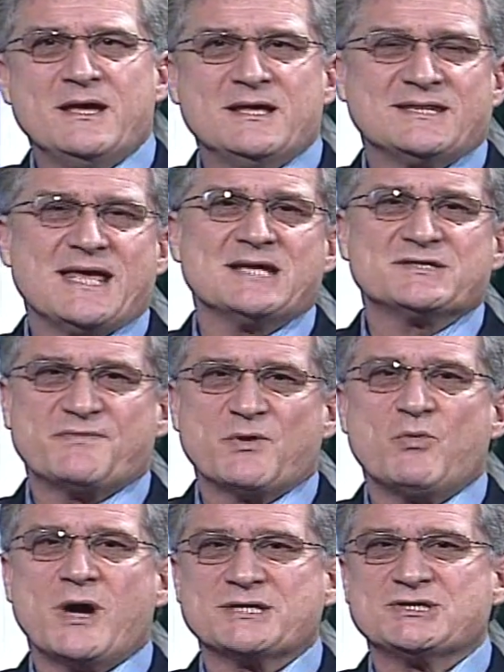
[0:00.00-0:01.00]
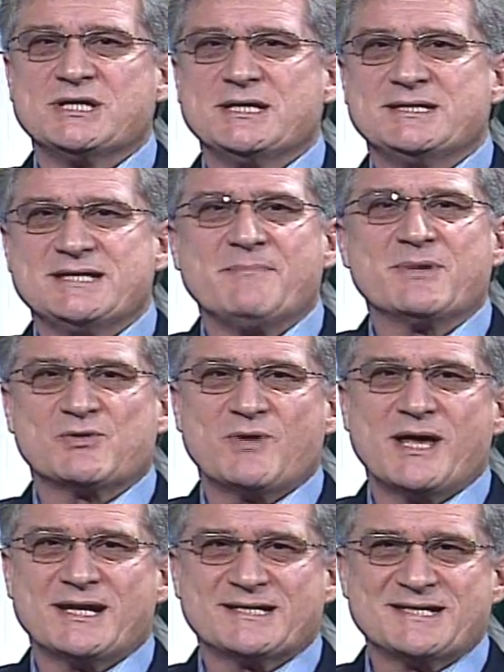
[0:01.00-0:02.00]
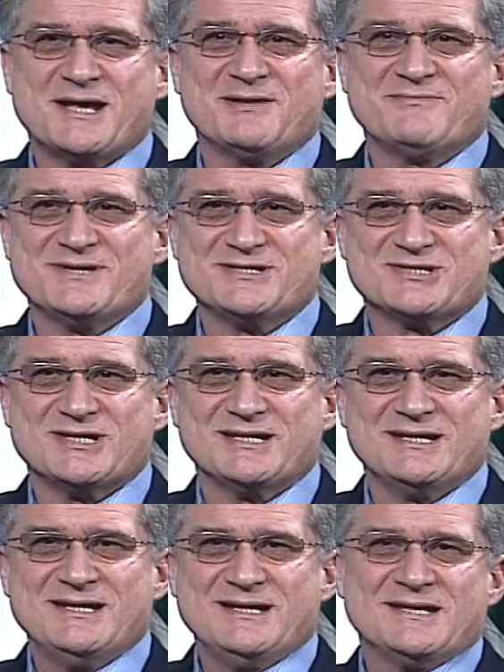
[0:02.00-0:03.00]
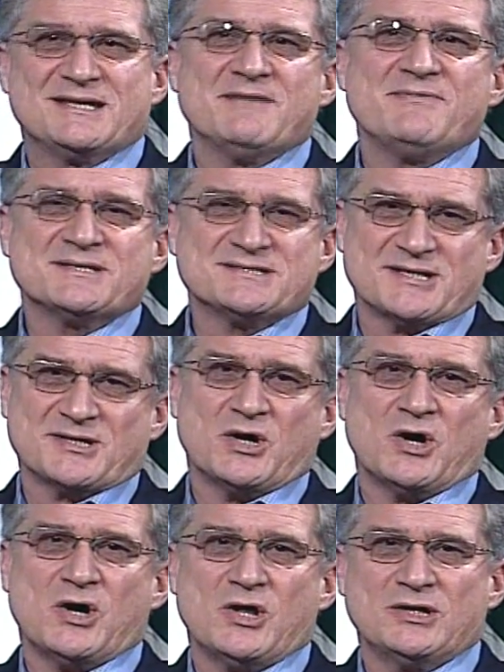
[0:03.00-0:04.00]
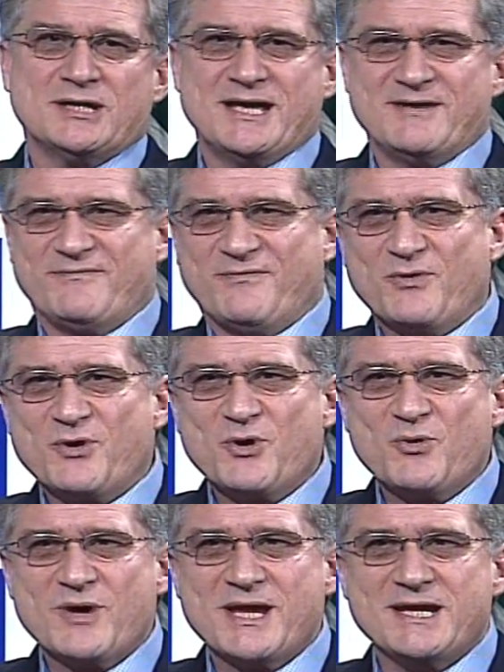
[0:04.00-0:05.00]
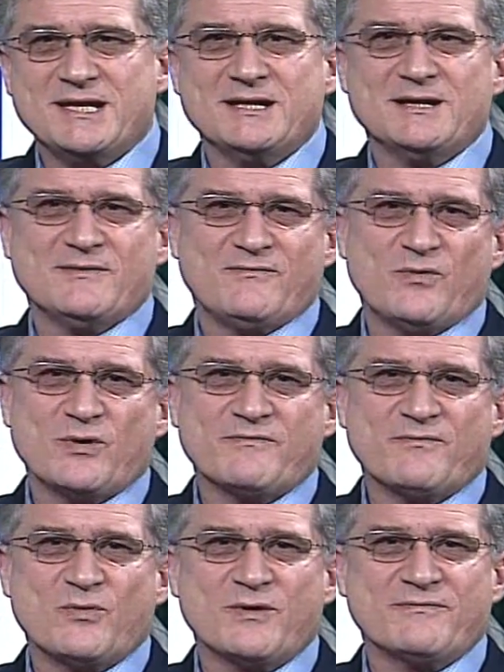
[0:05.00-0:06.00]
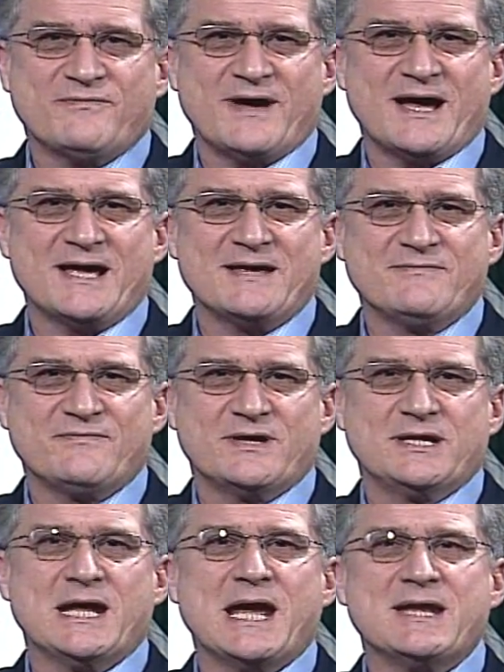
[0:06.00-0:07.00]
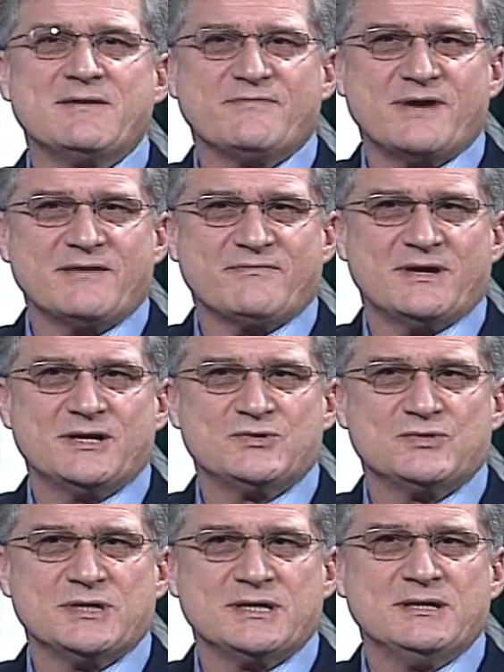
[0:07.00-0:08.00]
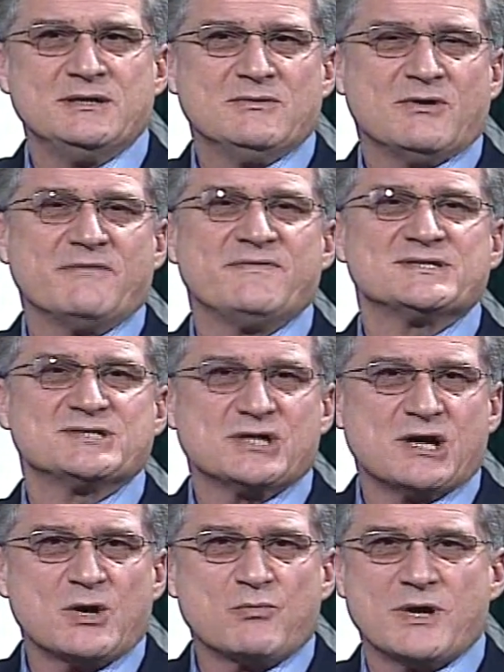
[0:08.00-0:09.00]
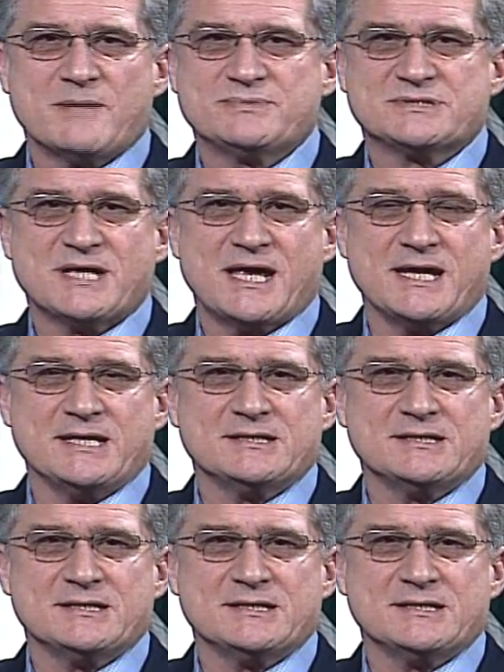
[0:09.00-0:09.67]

Thanks for watching Democratic Television. Give us a call at 408-445-9500 or visit our website,